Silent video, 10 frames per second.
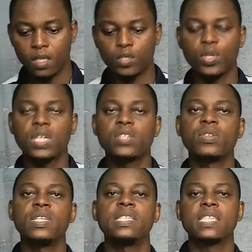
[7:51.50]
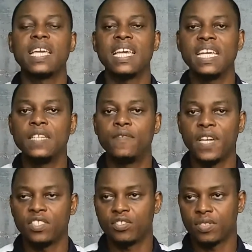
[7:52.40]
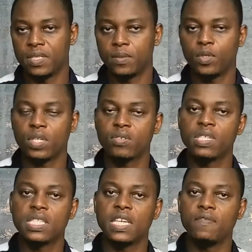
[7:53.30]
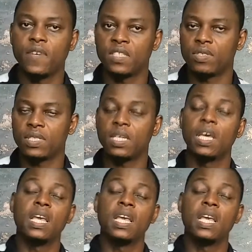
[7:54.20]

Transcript: to increase inventory. To increase inventory.